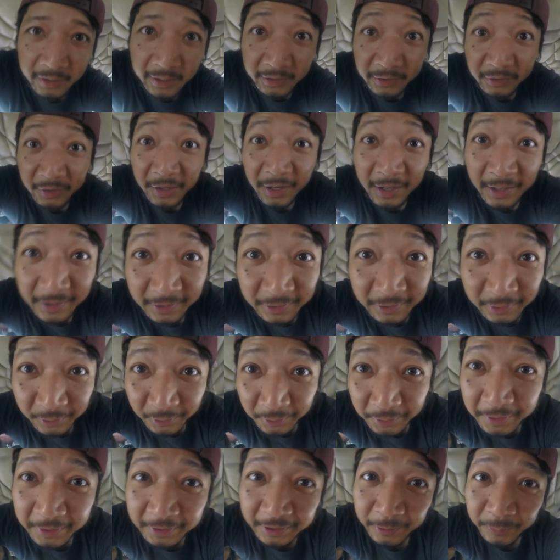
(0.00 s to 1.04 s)
And you gotta know
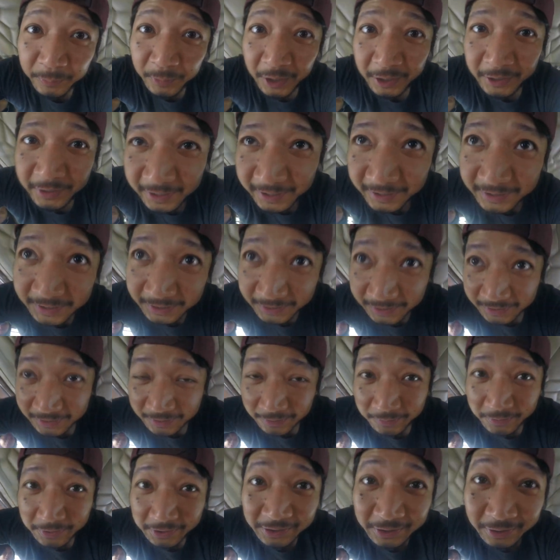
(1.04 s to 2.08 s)
that upon exiting the
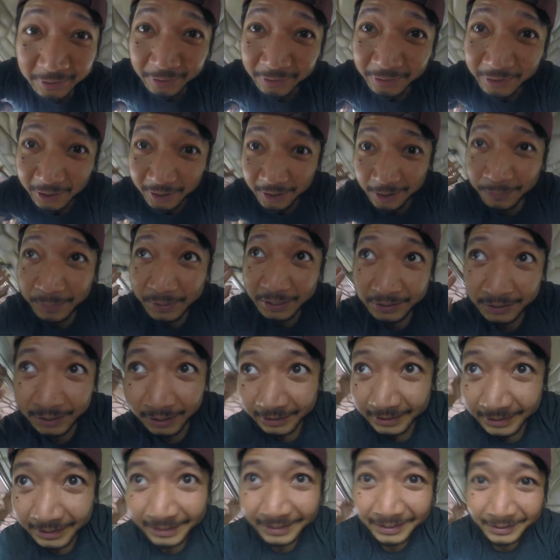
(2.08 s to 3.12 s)
vehicle, you gotta be
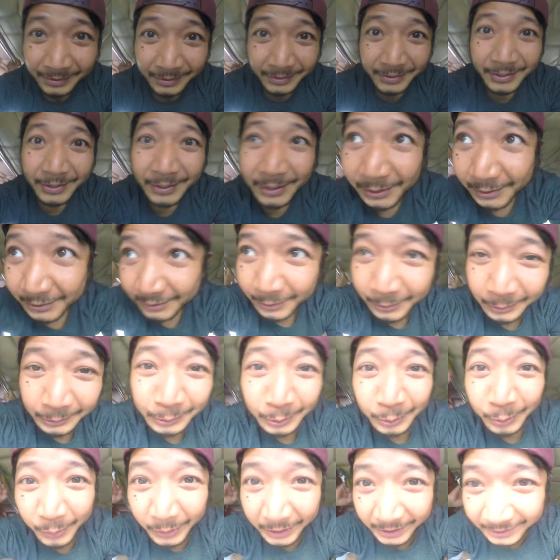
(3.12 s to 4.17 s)
ducking because there's no
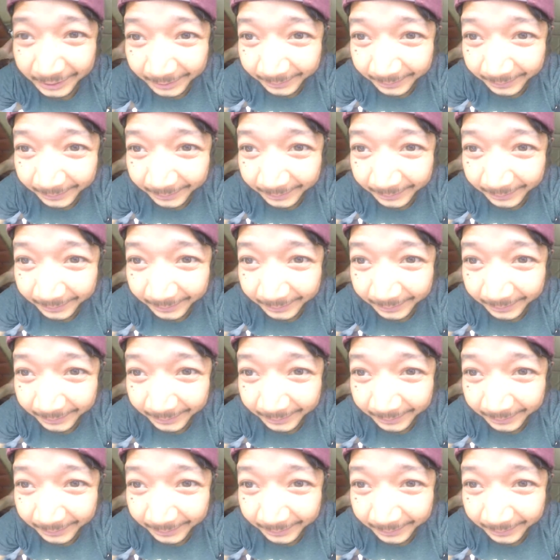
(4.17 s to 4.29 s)
two ways